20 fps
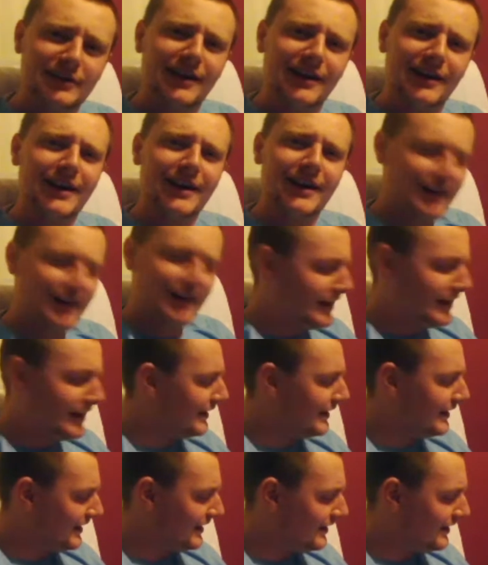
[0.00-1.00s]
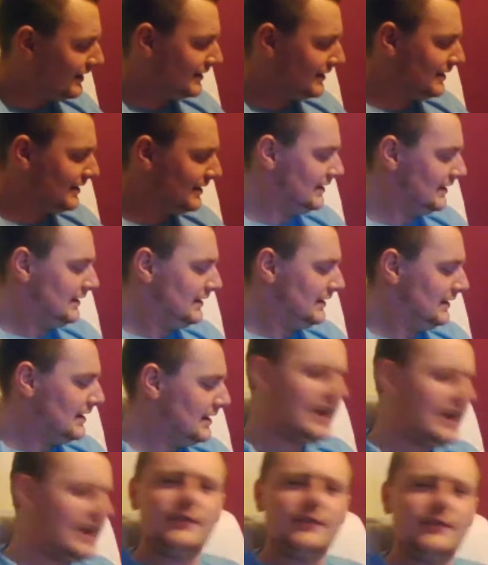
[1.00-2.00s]
Yeah.
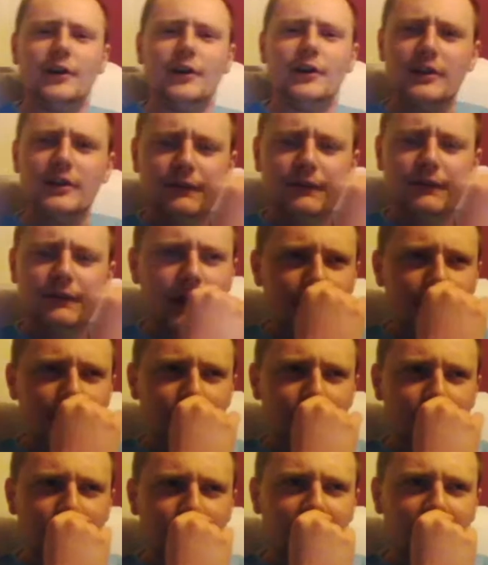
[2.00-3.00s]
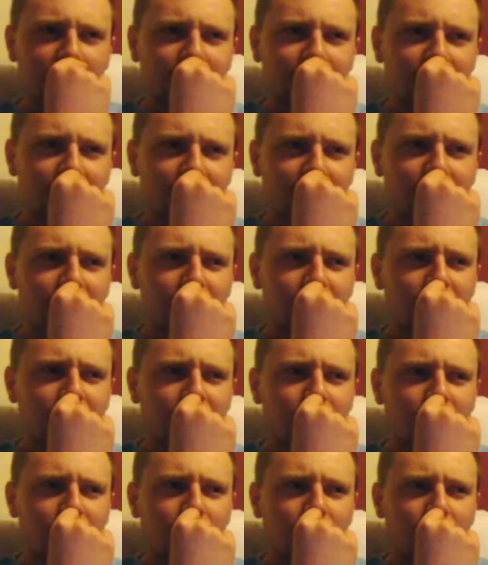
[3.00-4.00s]
Have you heard of that
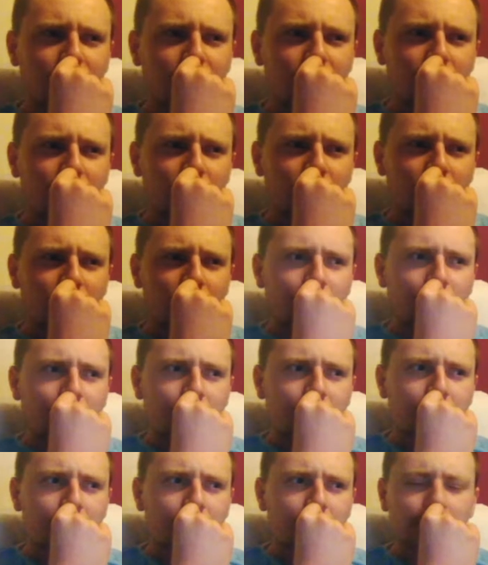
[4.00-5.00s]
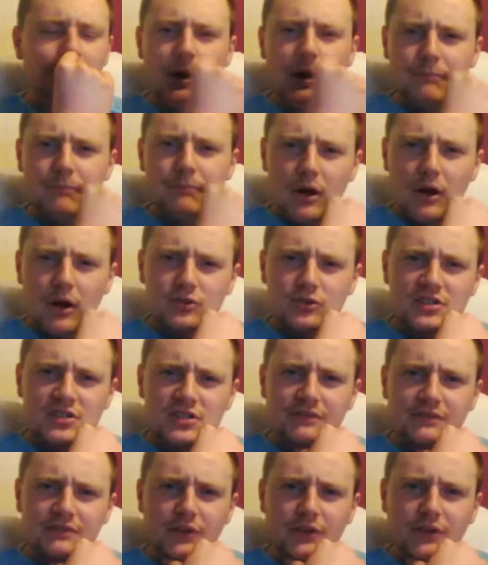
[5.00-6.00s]
ball
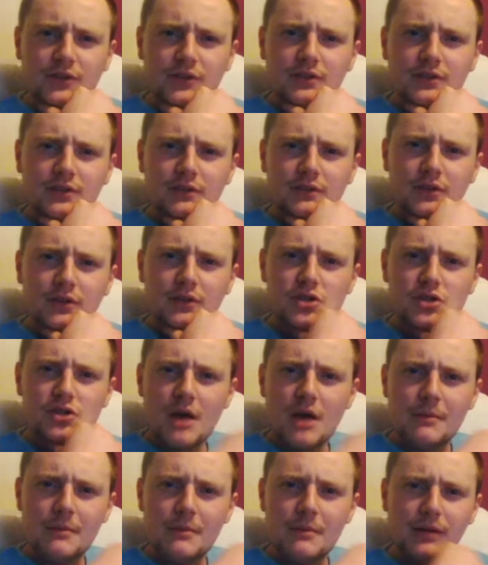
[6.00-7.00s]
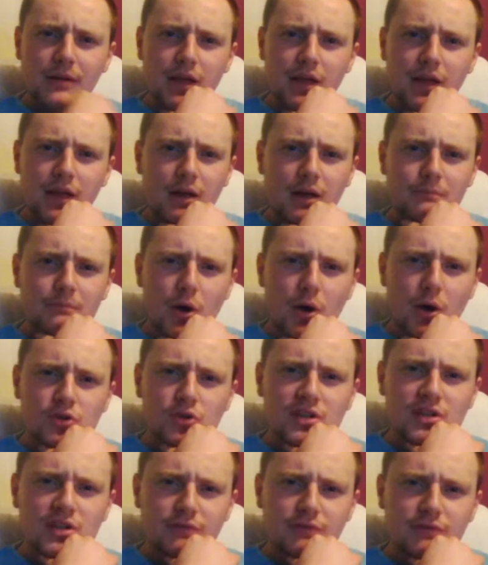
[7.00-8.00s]
sniffers, the German player, ball
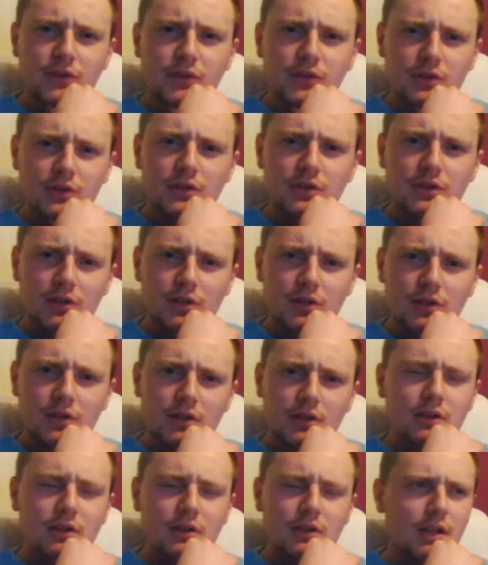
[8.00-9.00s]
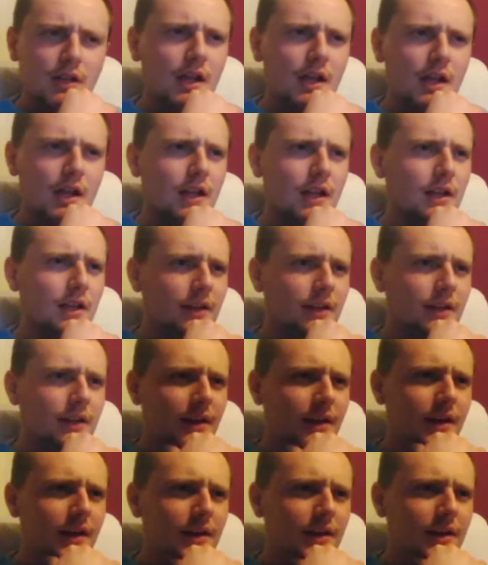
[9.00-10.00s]
sniffers? Yeah,
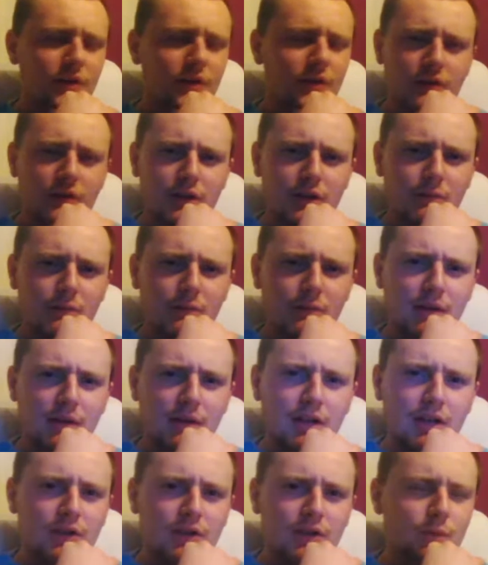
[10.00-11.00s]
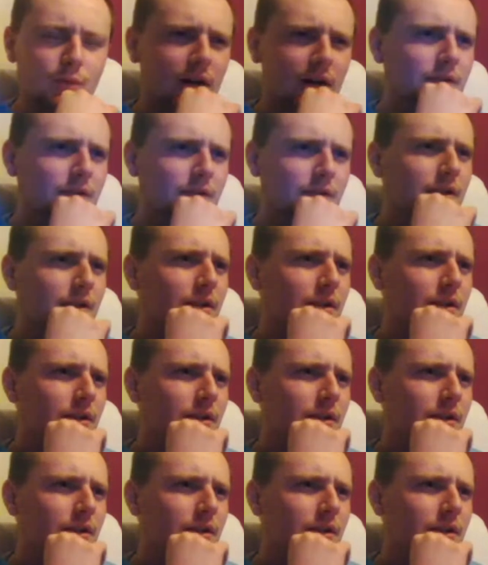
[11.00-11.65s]
he's a really good player as well.